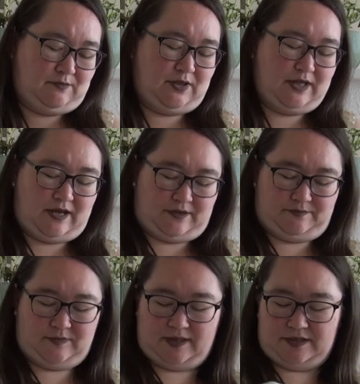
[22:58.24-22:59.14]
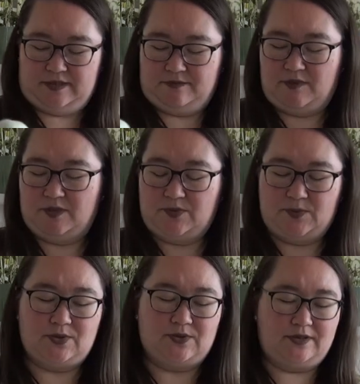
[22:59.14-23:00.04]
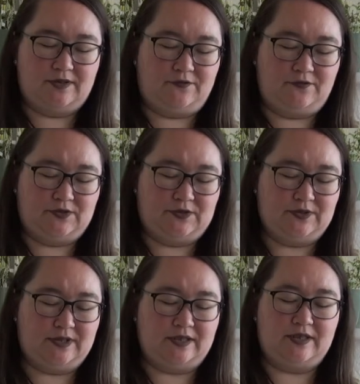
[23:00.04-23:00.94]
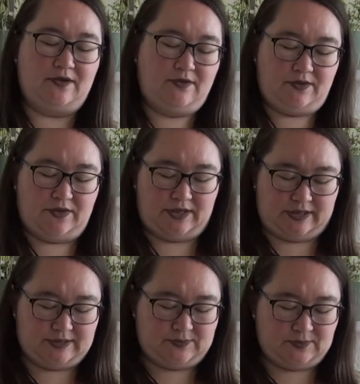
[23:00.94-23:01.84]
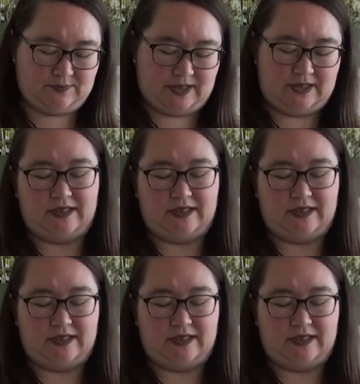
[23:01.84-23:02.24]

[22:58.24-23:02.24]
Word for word: but yeah, that's my reward for doing the other things will be